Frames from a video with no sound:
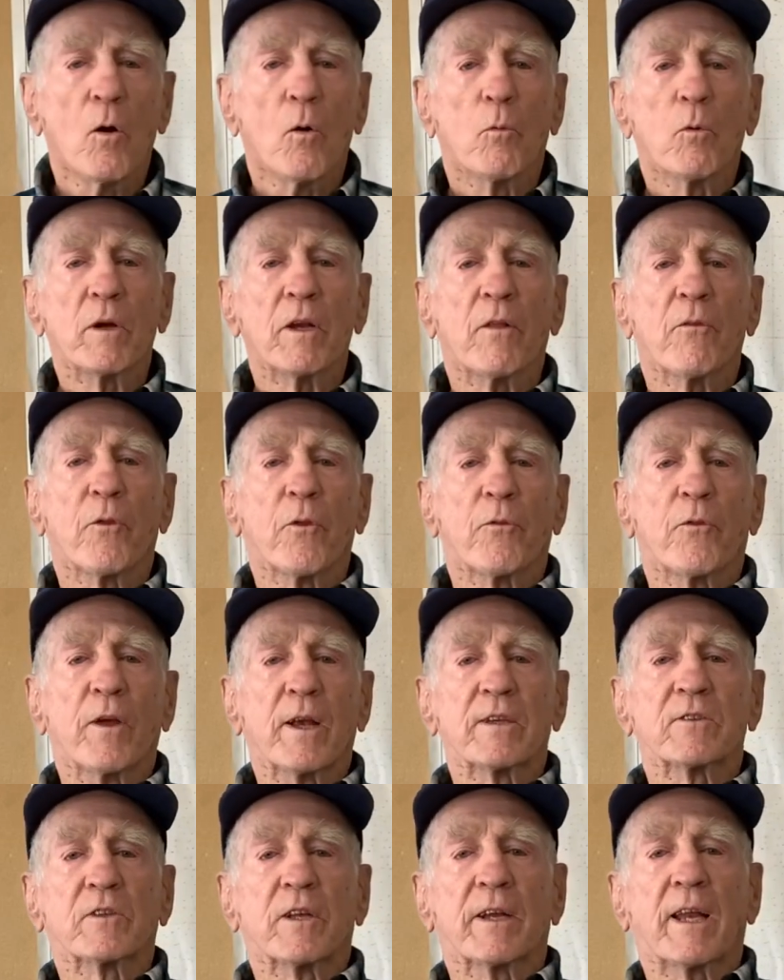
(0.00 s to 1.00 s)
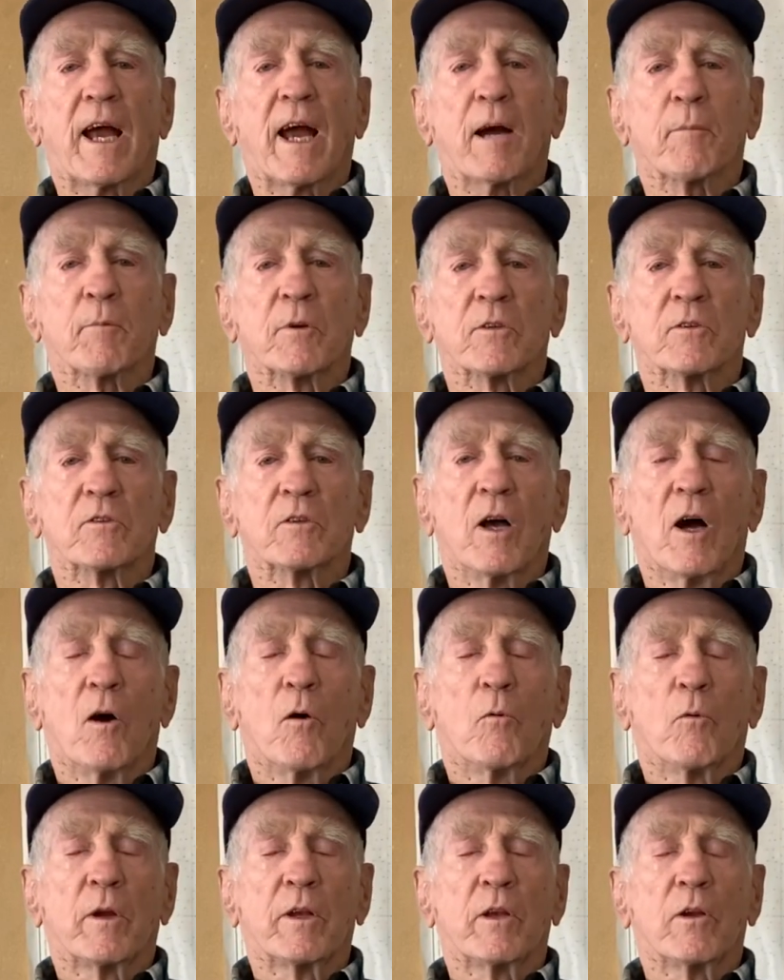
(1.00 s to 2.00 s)
One of the things that happens
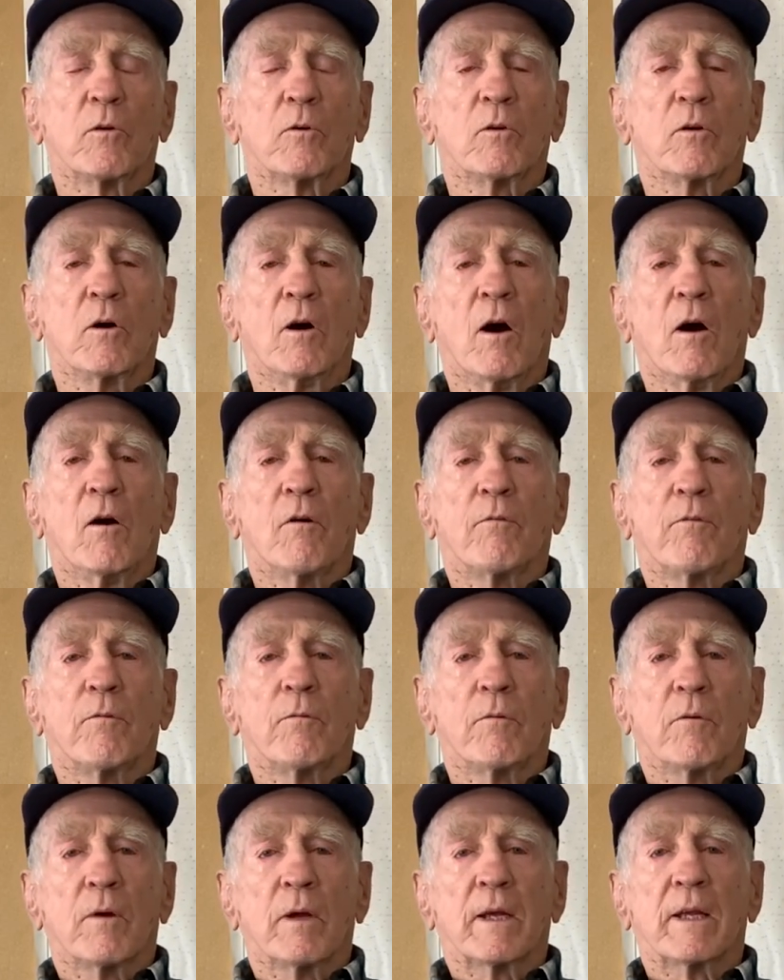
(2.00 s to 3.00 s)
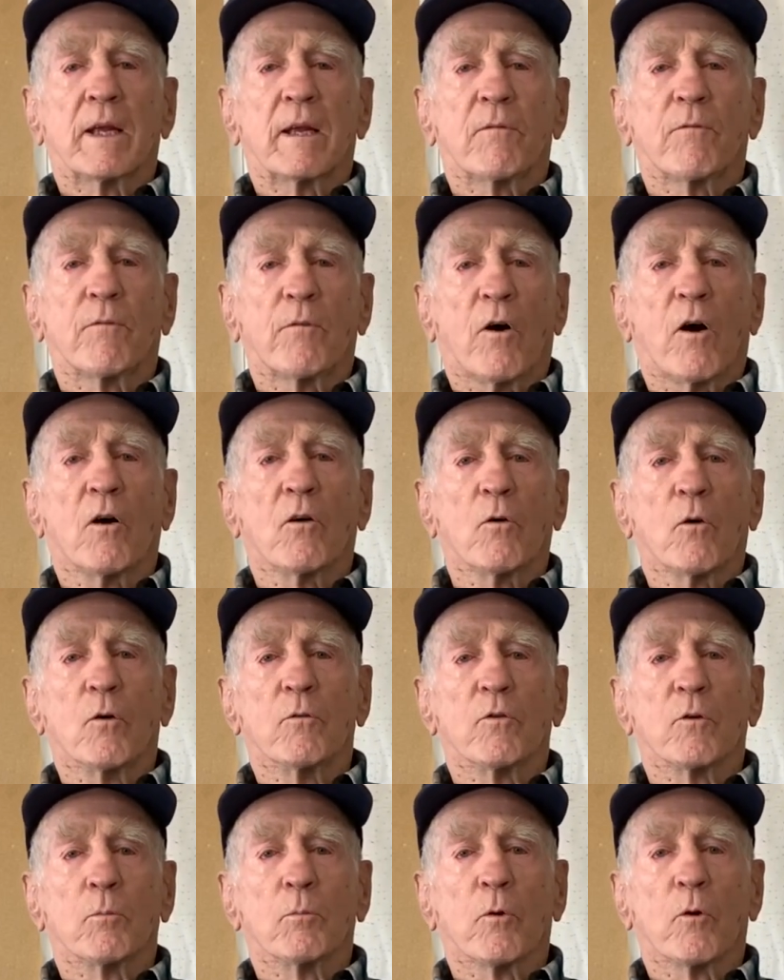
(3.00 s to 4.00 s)
when you fall
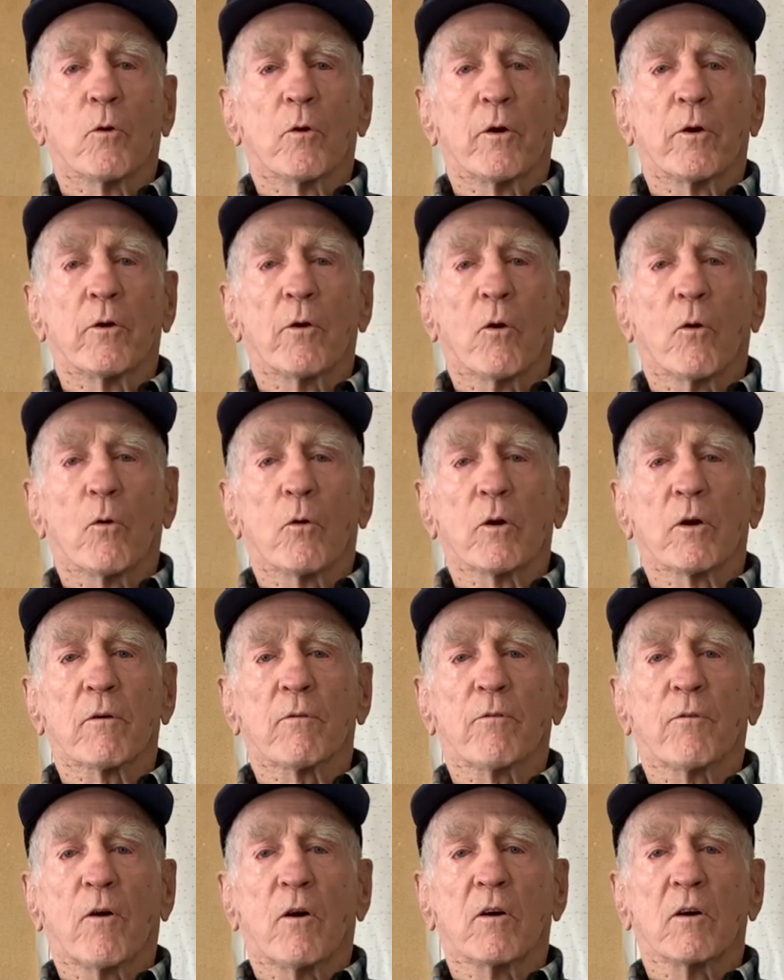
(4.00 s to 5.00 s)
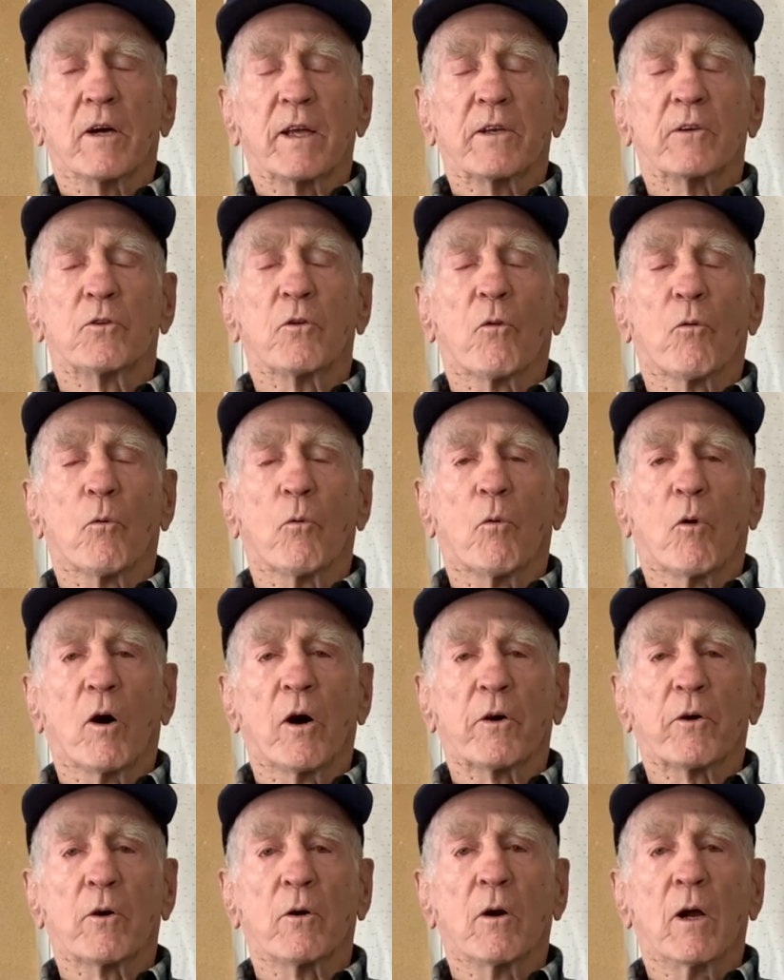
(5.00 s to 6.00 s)
overboard or fall into the
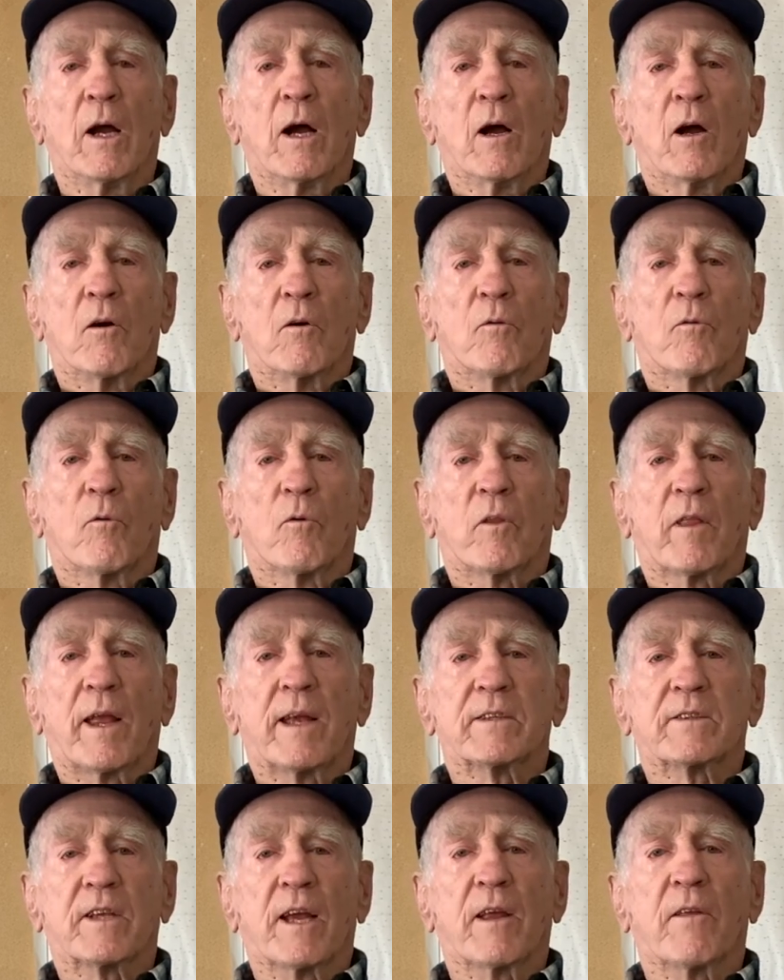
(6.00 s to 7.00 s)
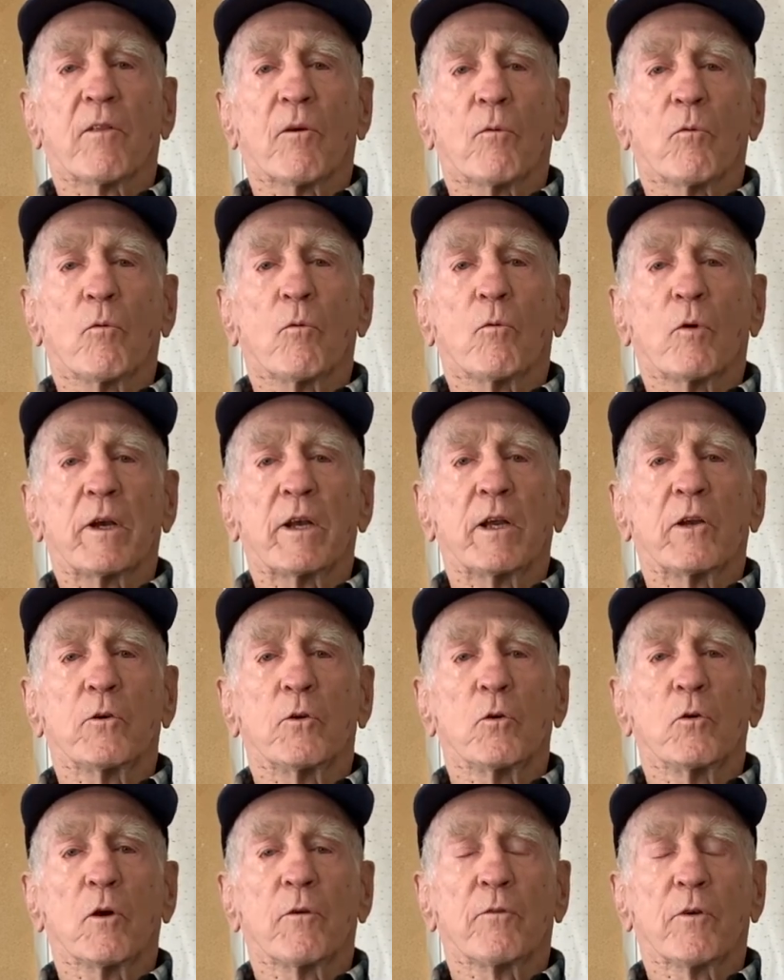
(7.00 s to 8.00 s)
water, they say, that, what do you
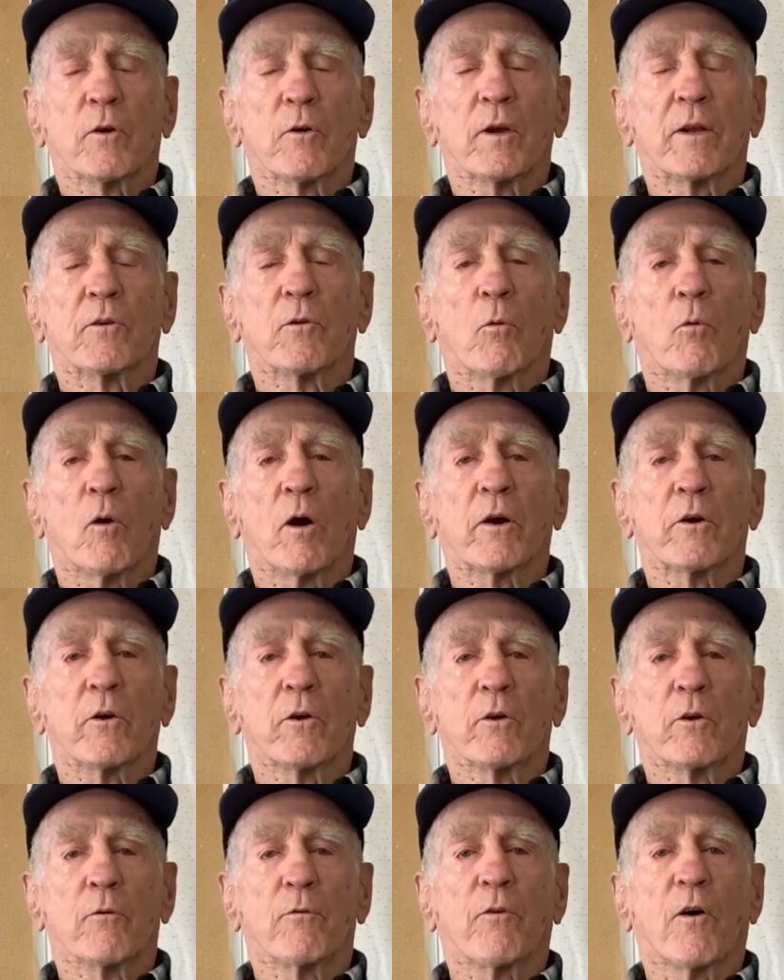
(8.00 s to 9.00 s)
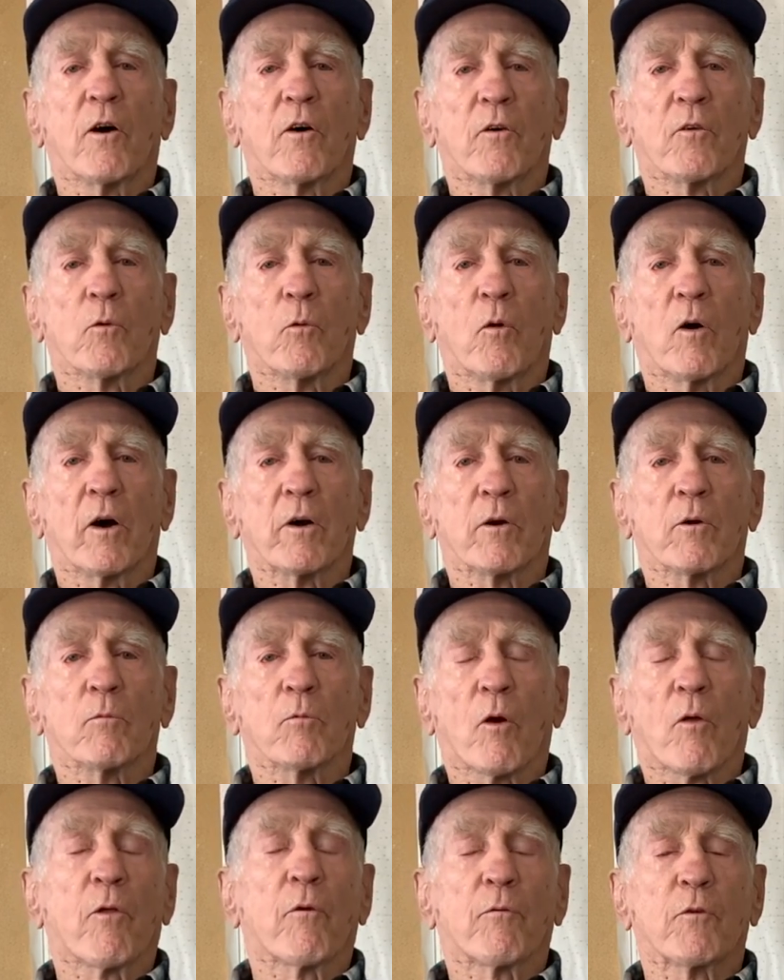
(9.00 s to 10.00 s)
do if you're in the water, you fall in the water?
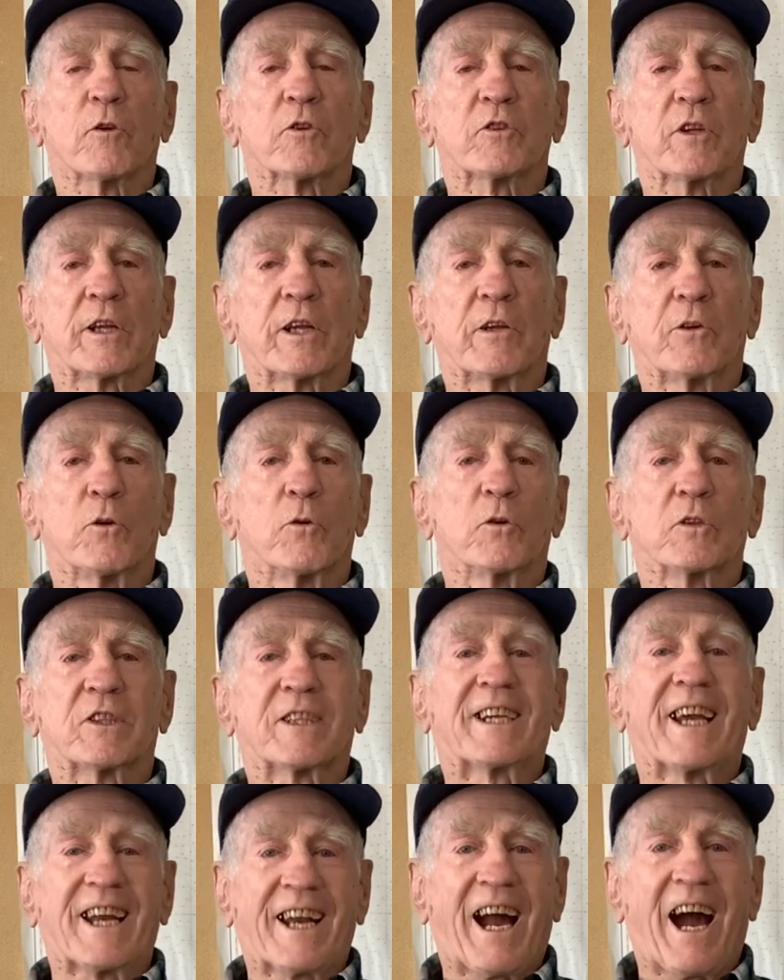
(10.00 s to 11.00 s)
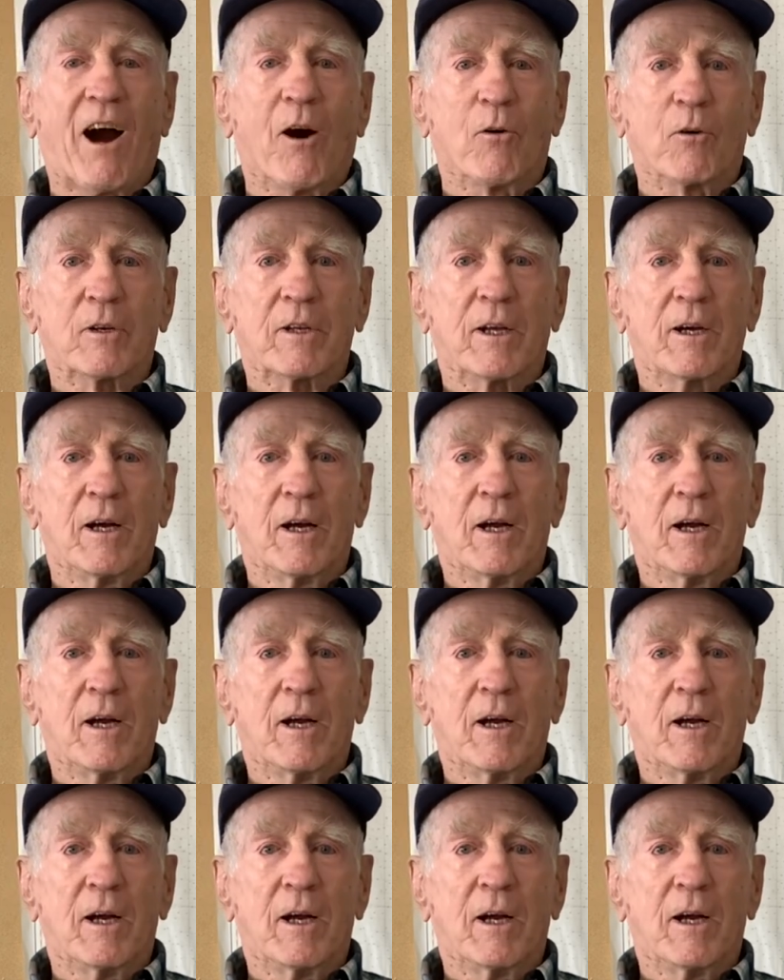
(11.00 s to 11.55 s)
Well, the first thing you do is get out.